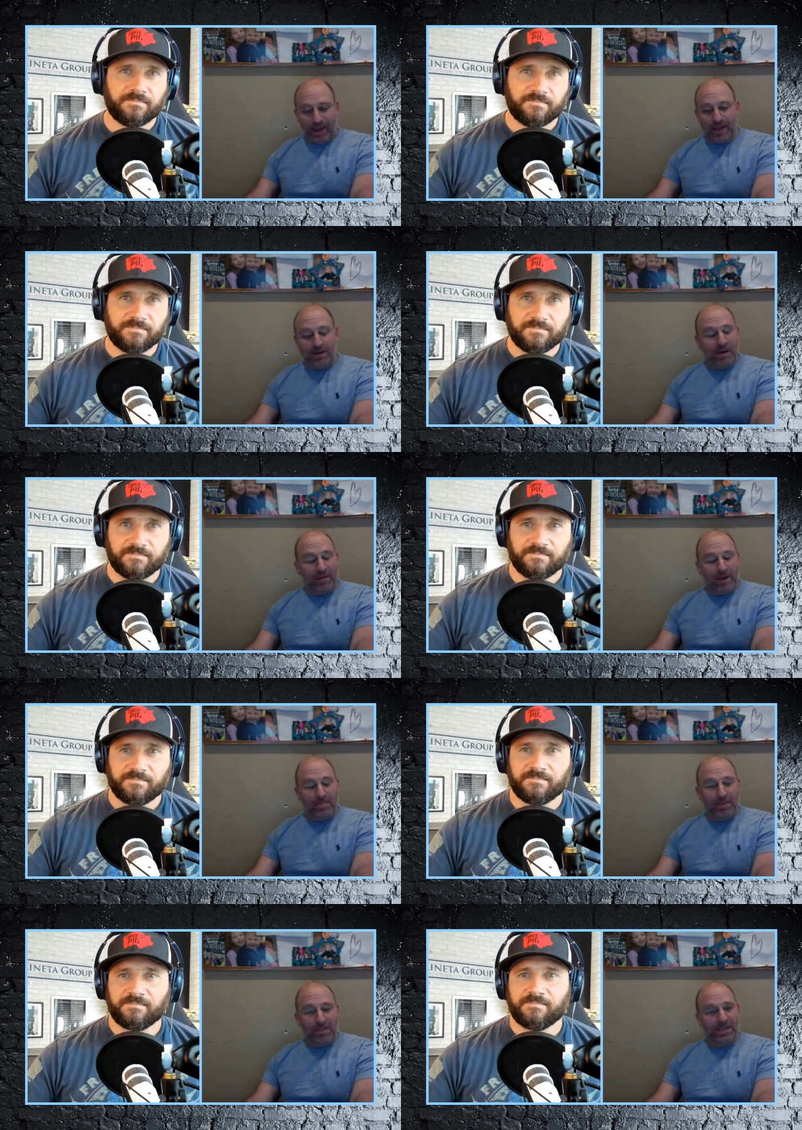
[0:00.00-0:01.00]
Speaker 1: and you have an
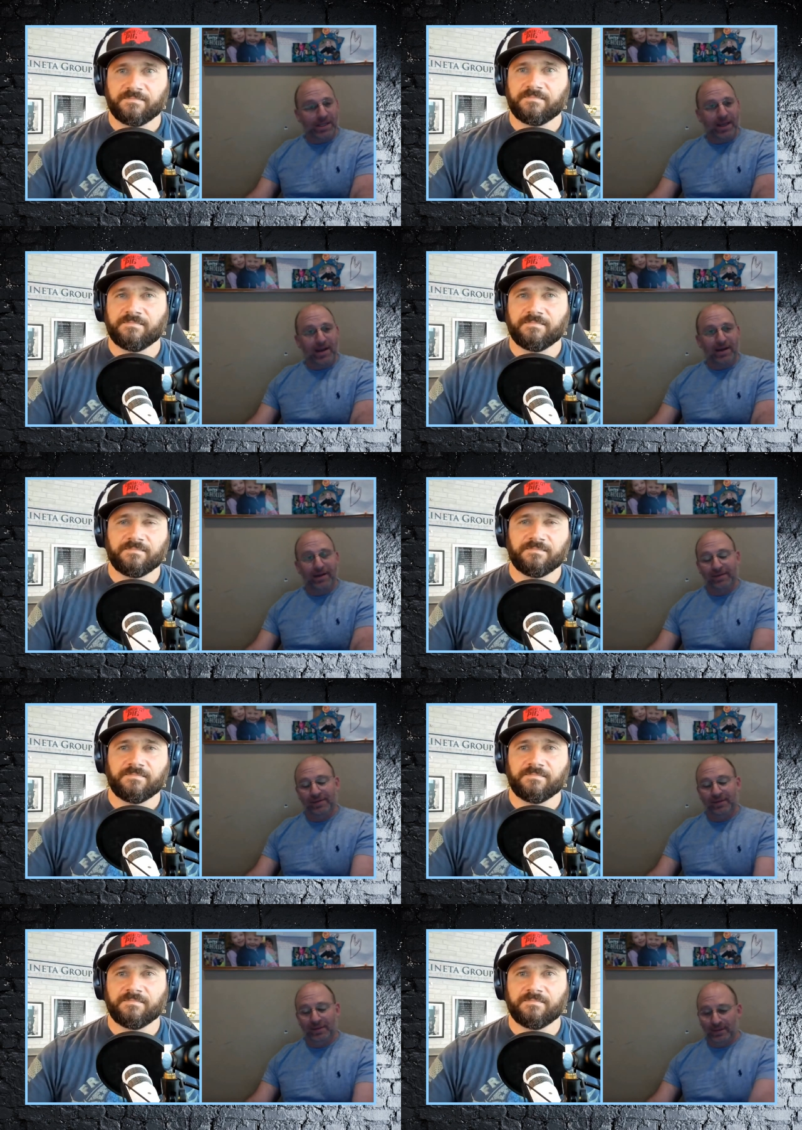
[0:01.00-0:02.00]
MPC candidate,
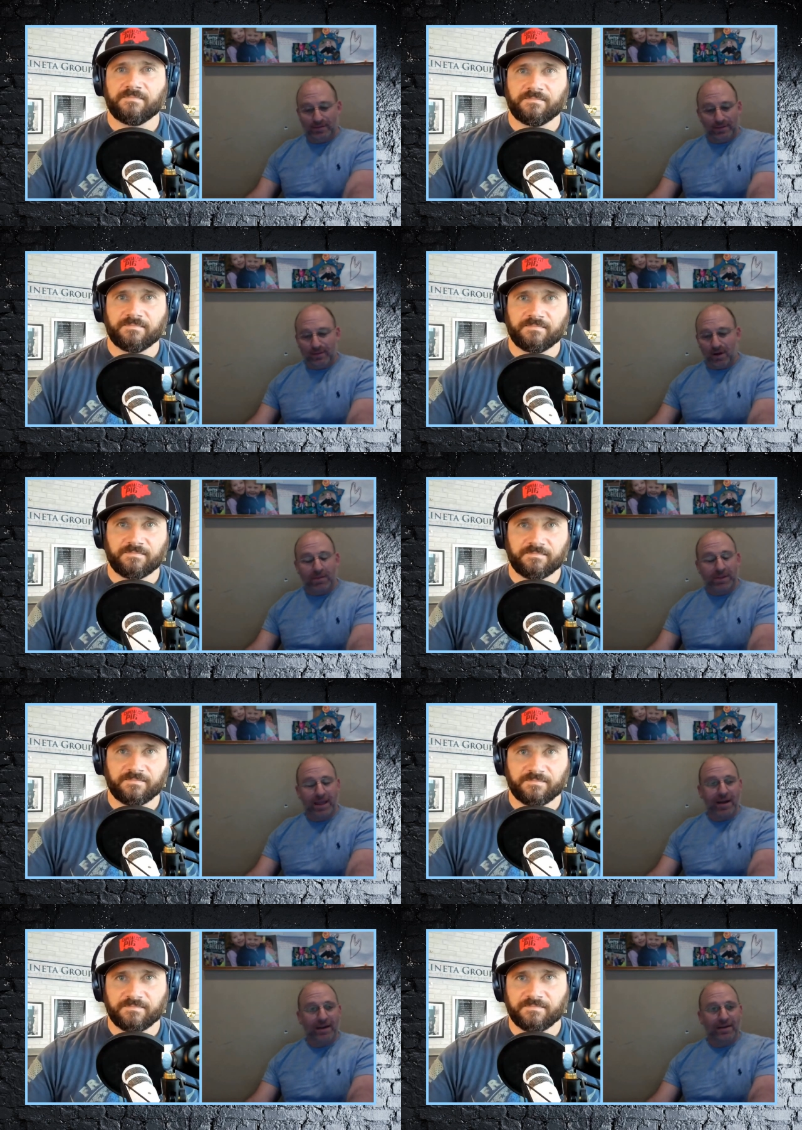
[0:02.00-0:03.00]
call with the
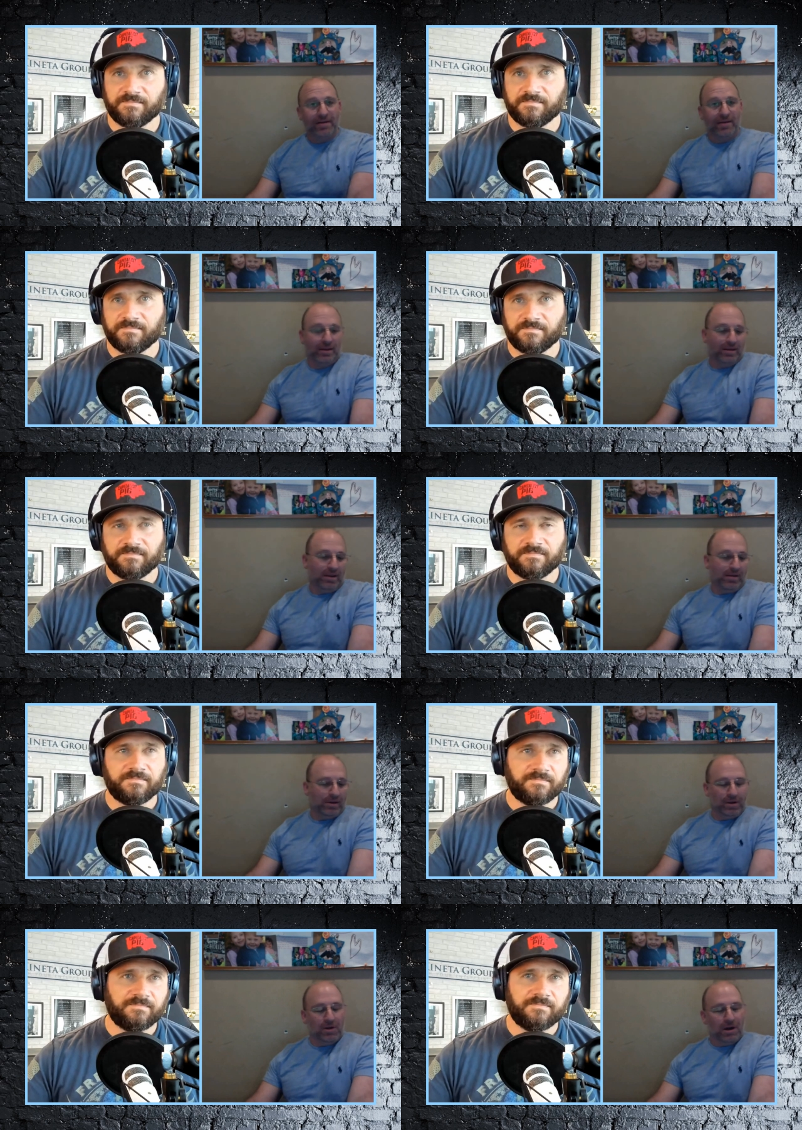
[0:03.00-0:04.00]
candidate. You you know
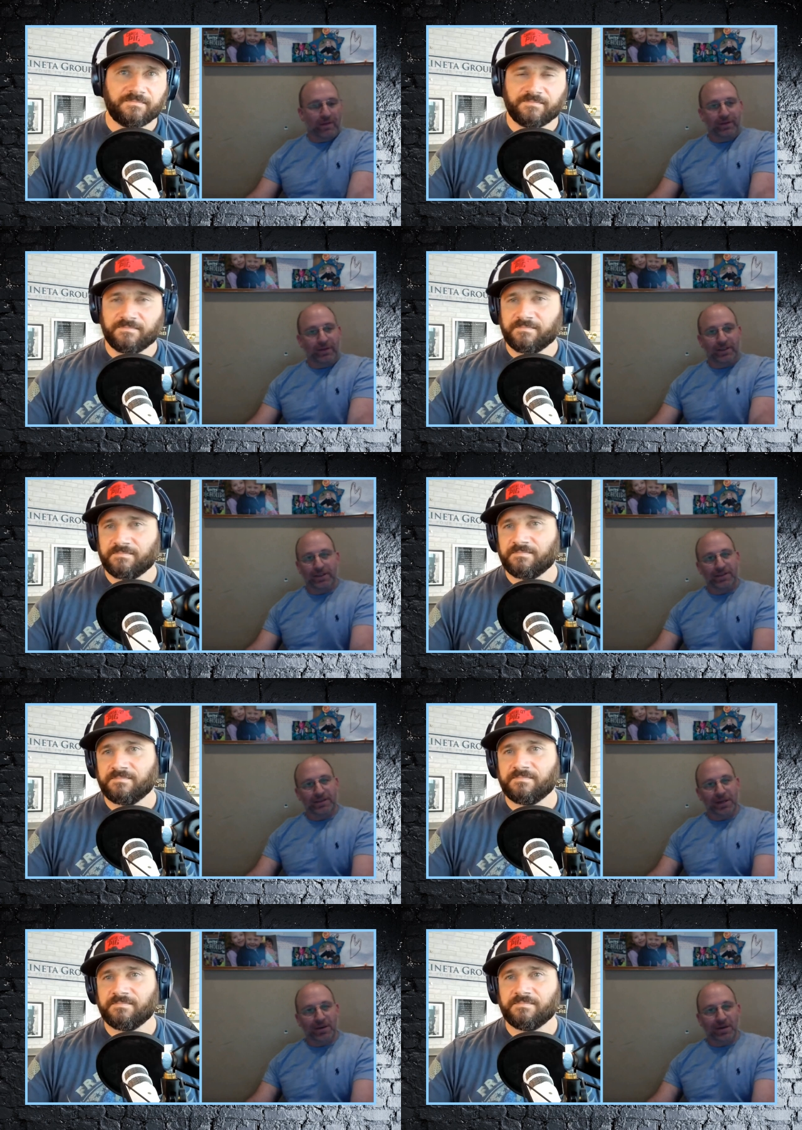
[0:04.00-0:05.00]
you're confident in it.
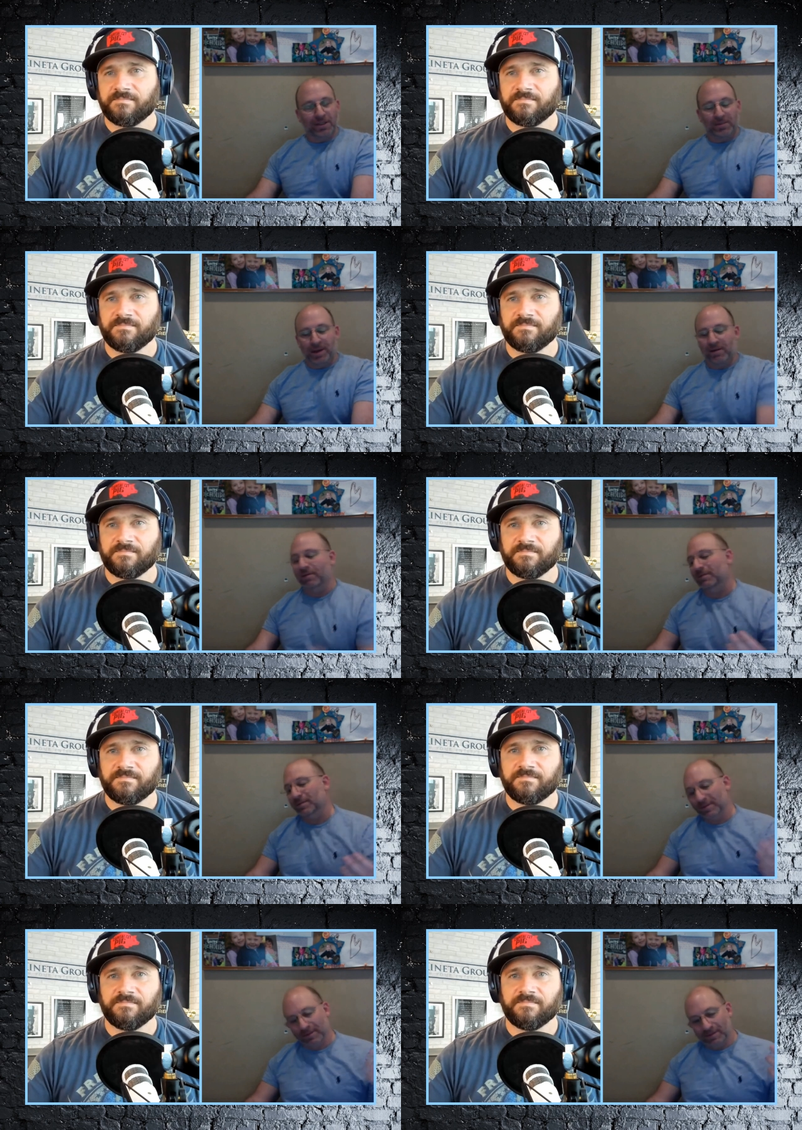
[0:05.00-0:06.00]
You know what it's about.
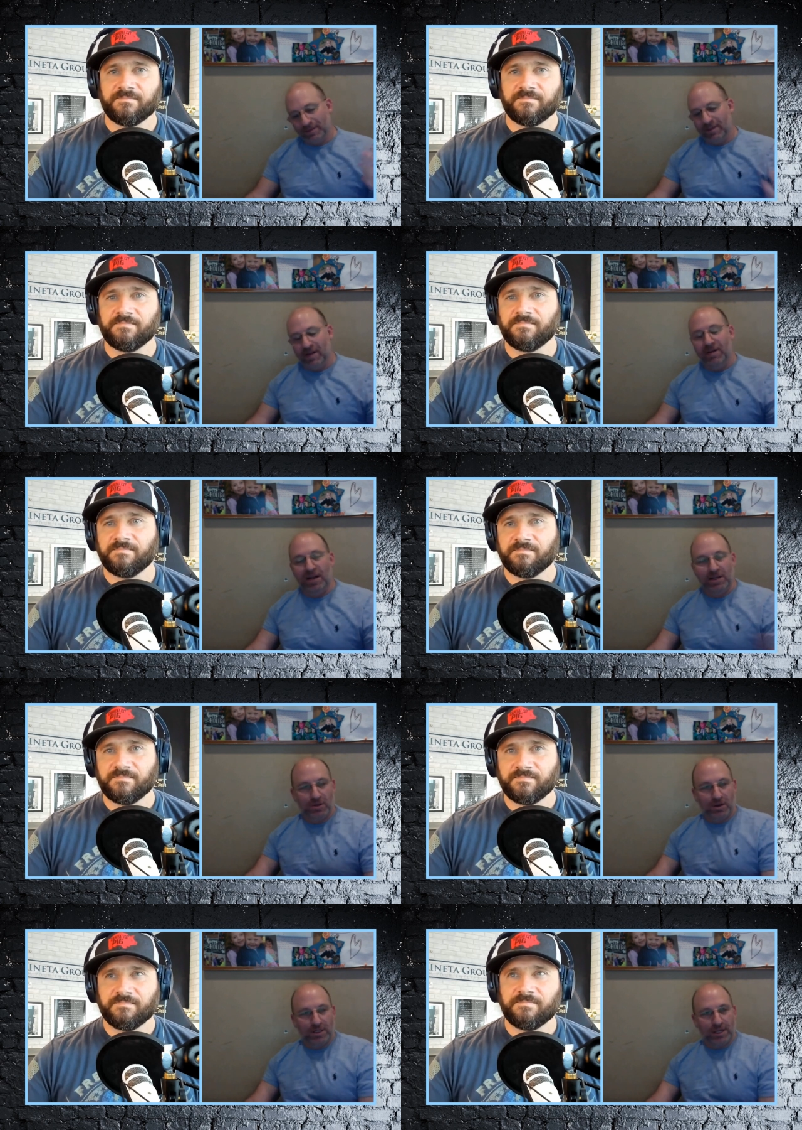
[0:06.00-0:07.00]
You know you got a
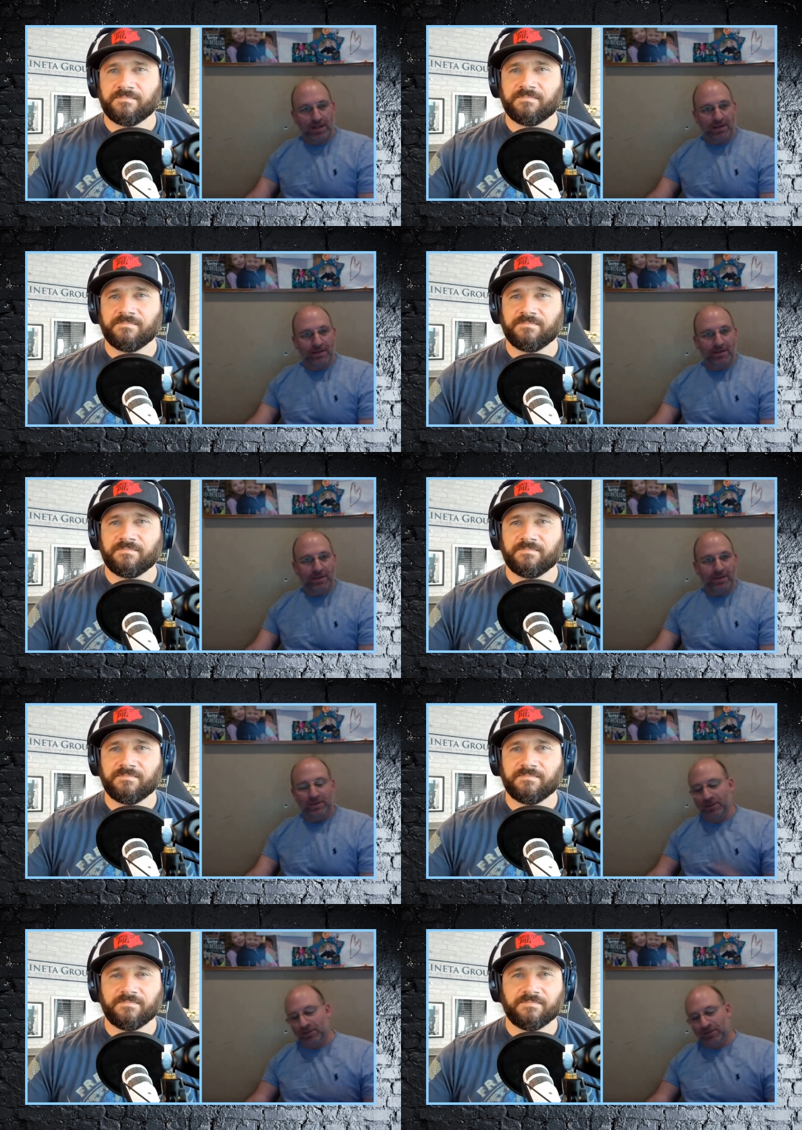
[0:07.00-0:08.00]
story to tell.
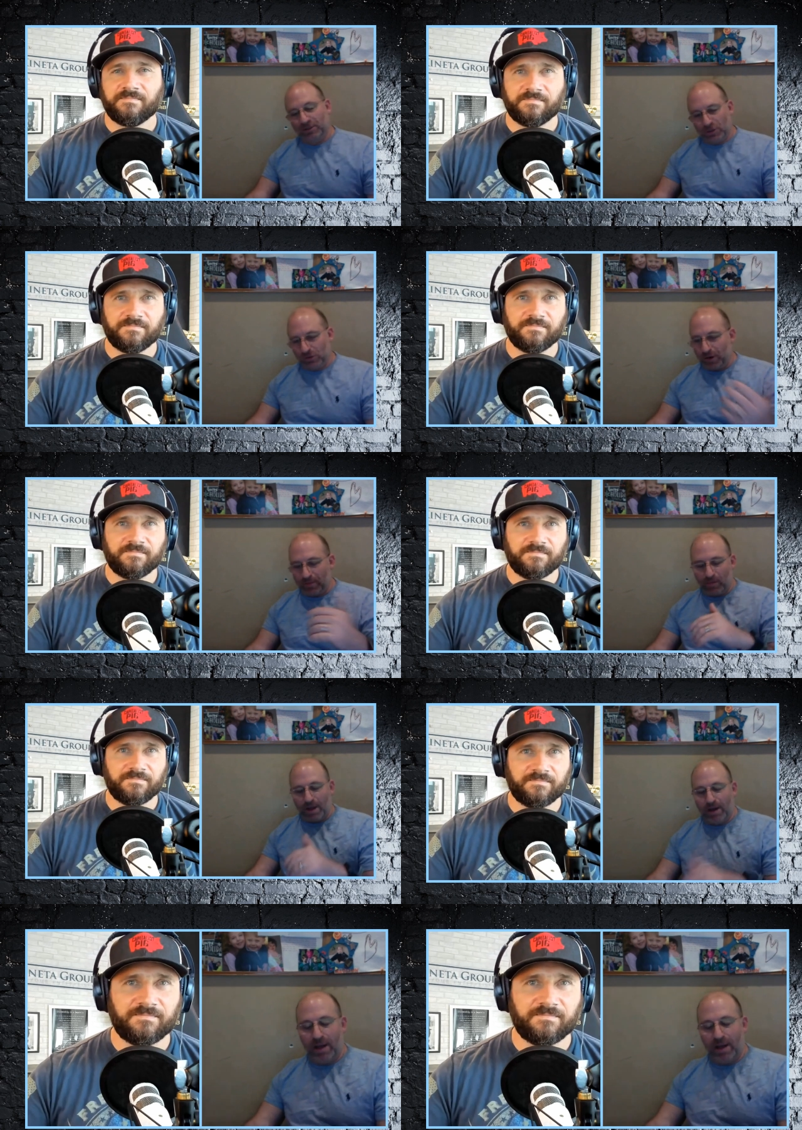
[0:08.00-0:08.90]
Just script write